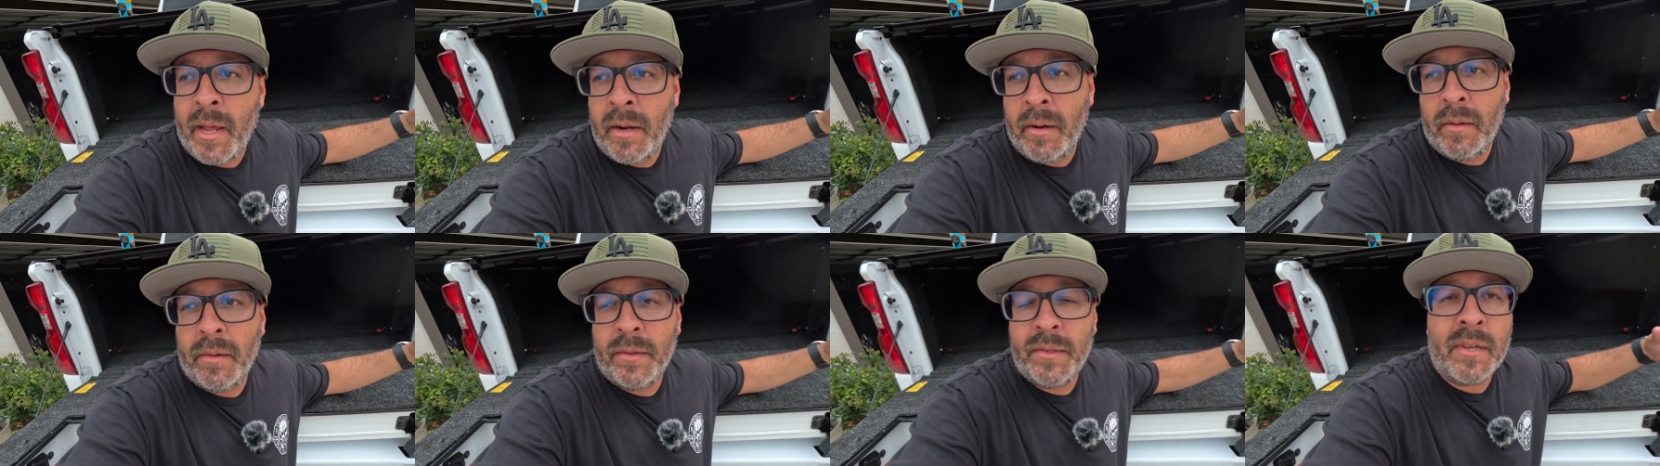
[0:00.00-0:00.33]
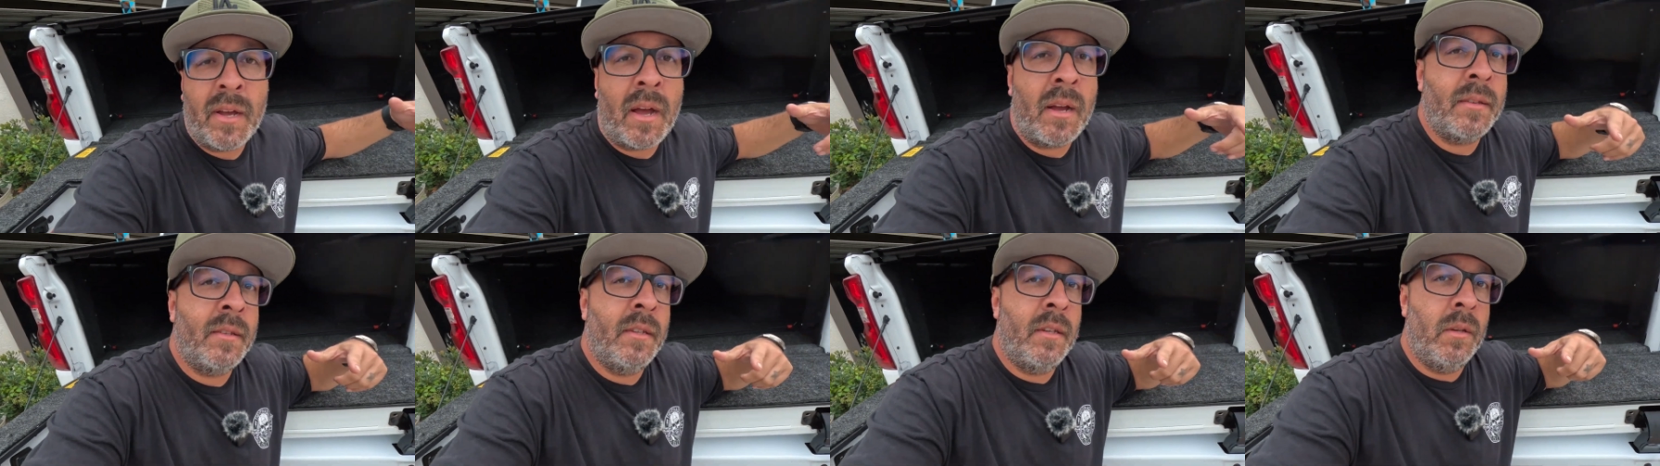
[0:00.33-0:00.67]
talk
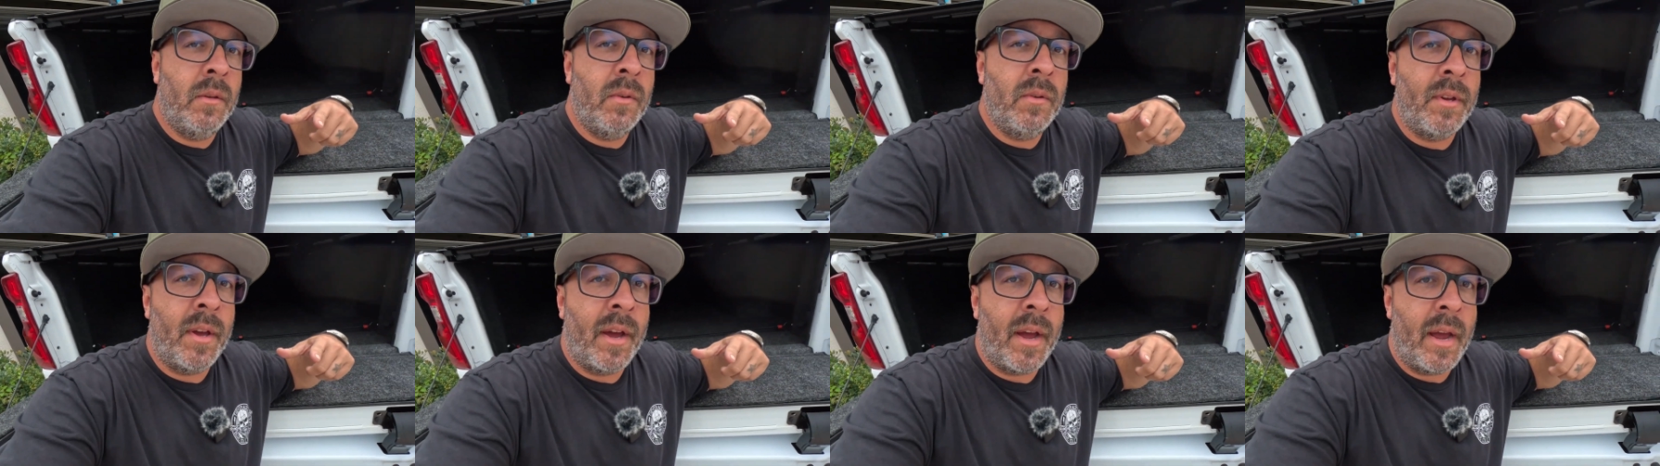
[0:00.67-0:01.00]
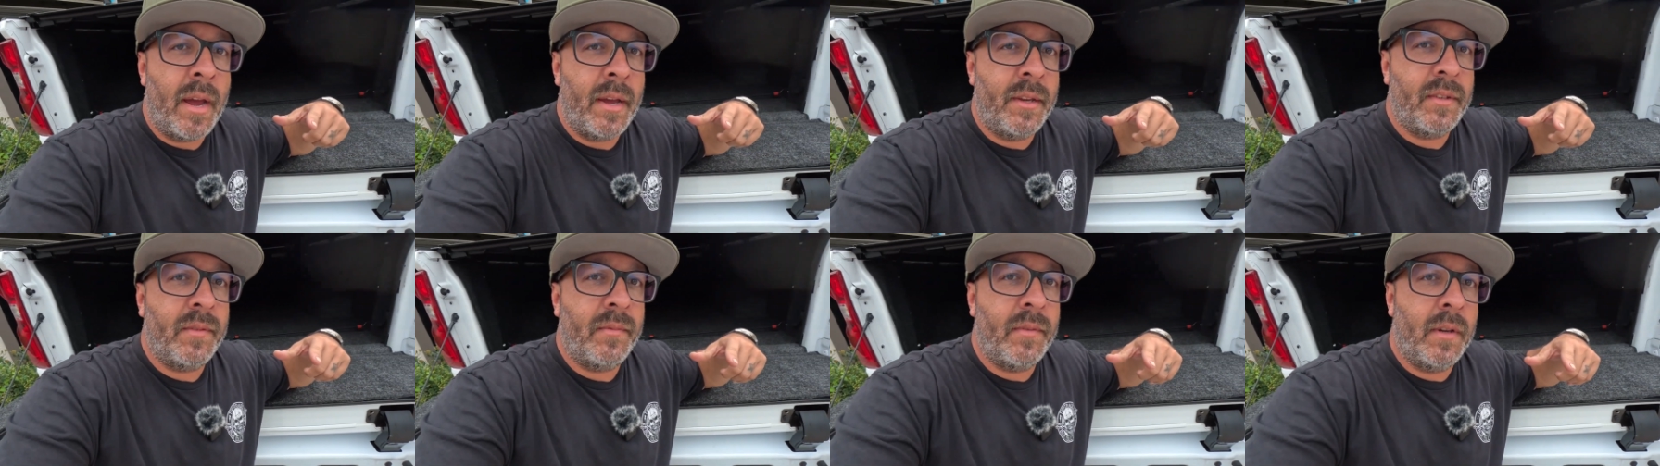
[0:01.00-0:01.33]
to you guys,
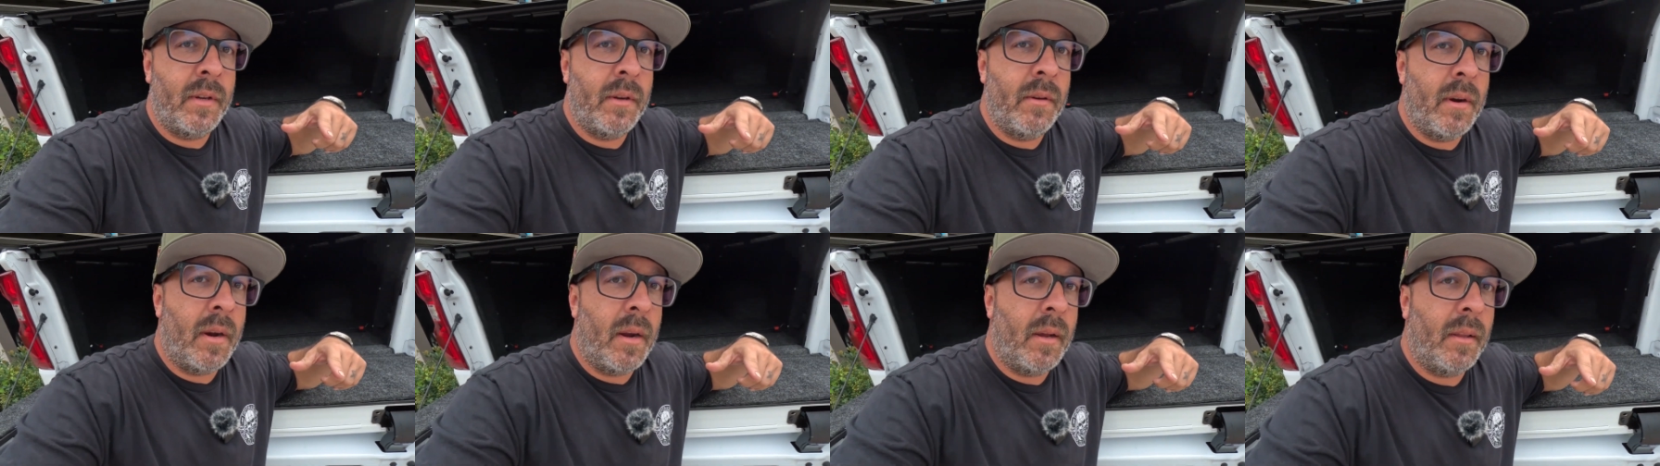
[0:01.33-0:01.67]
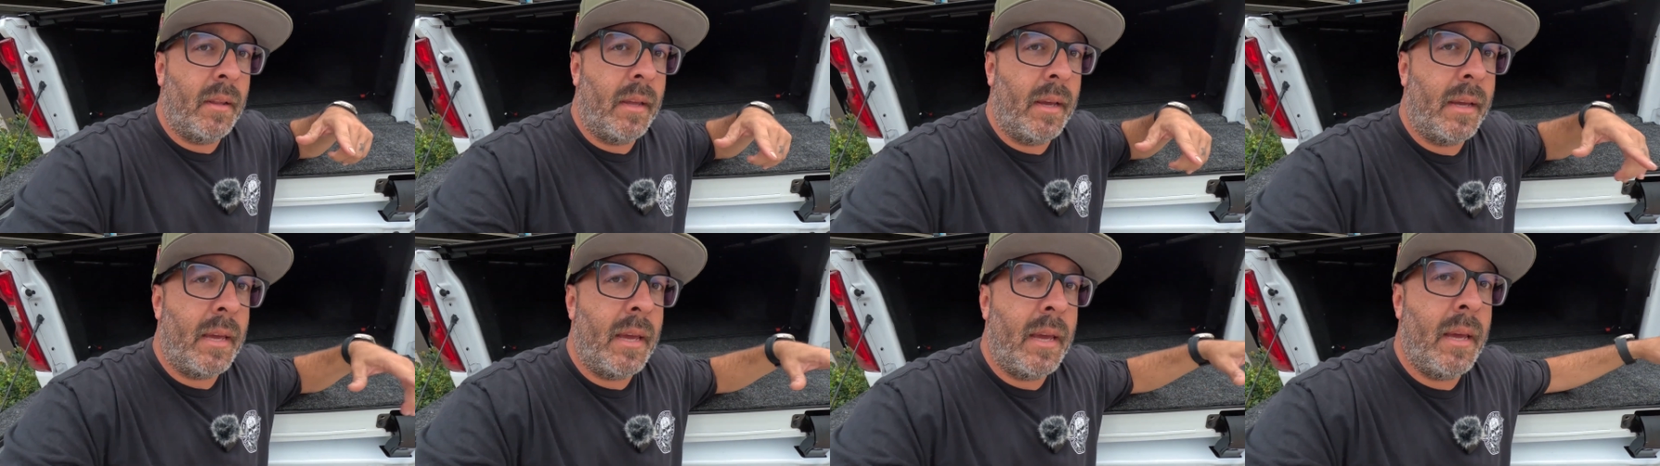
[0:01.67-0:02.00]
figure out like,
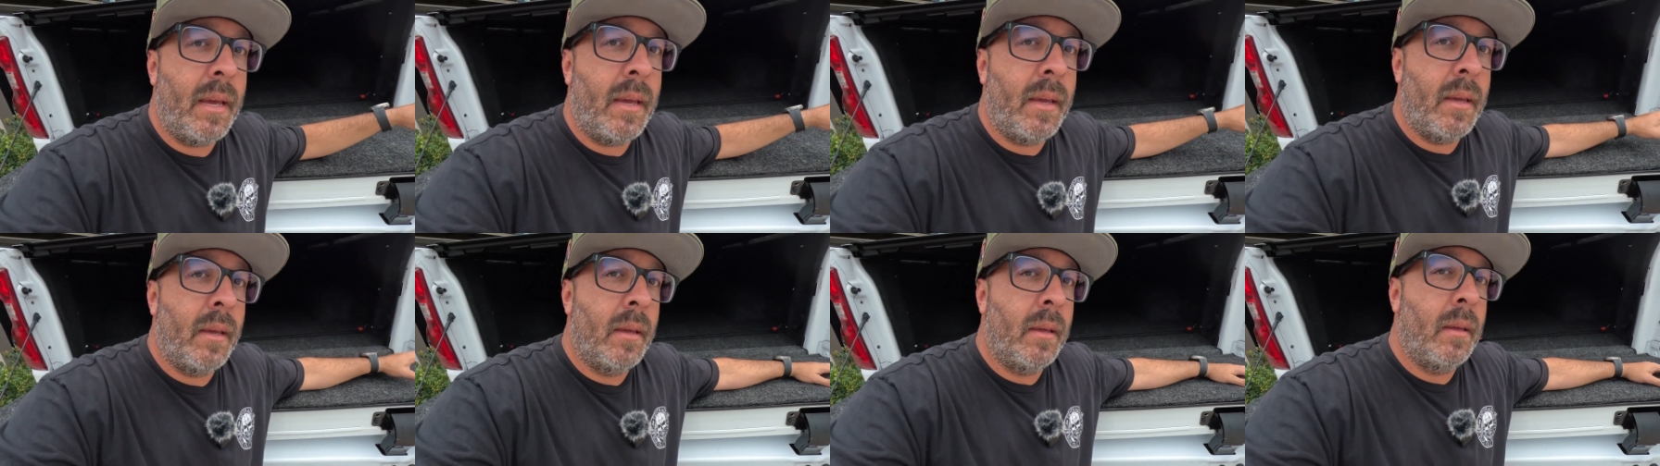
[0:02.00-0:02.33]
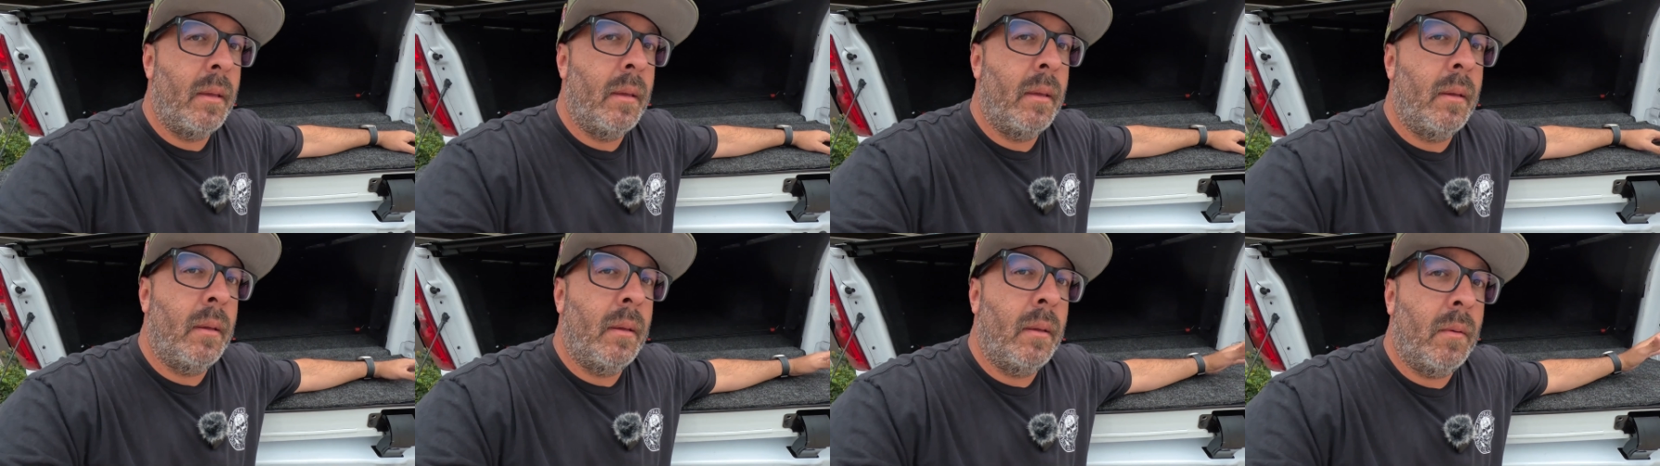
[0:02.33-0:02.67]
hey,
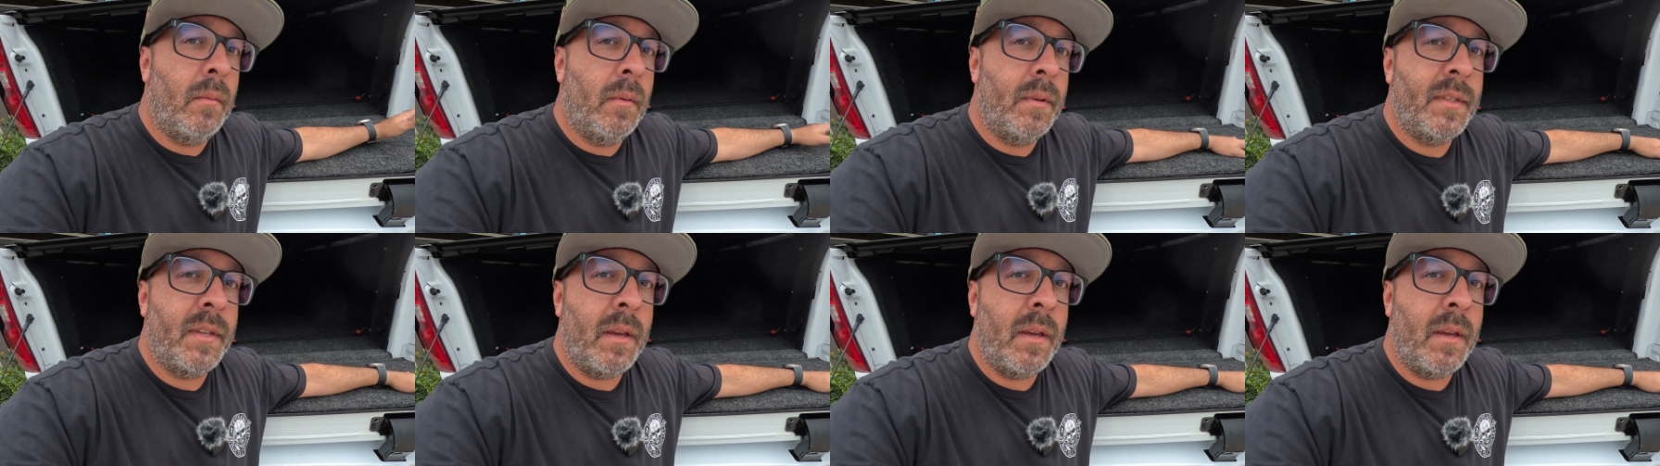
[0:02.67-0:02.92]
what's up?